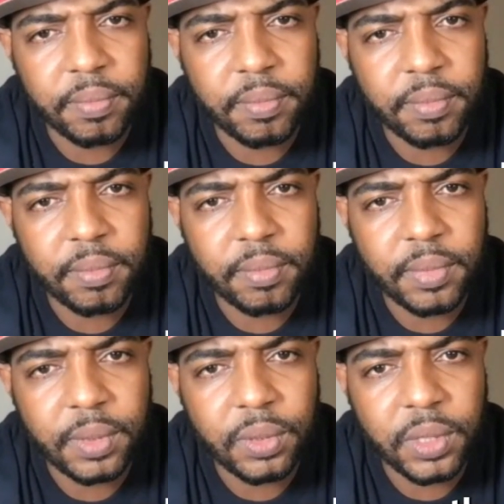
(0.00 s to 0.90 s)

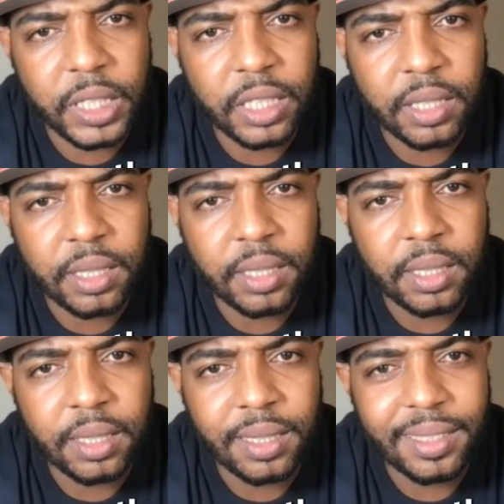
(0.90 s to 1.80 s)

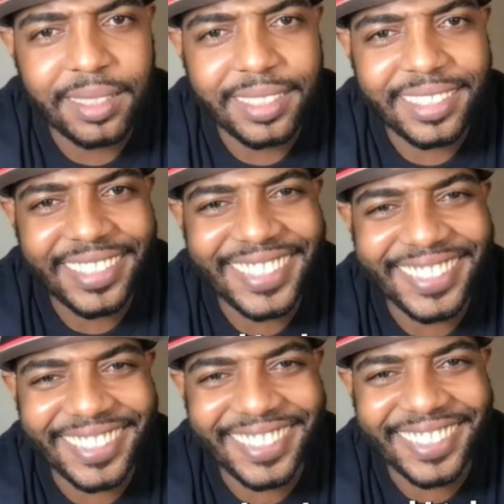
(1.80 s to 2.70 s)

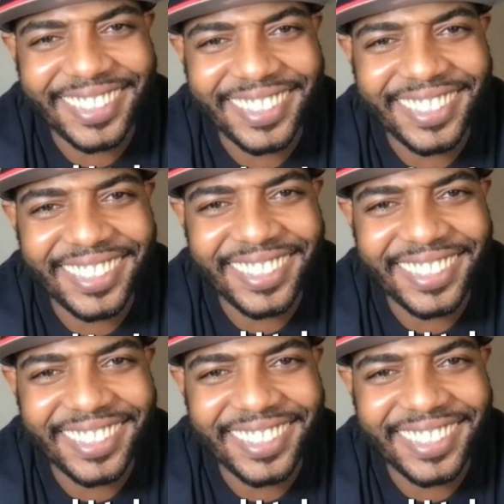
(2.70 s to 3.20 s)
This person isn't speaking.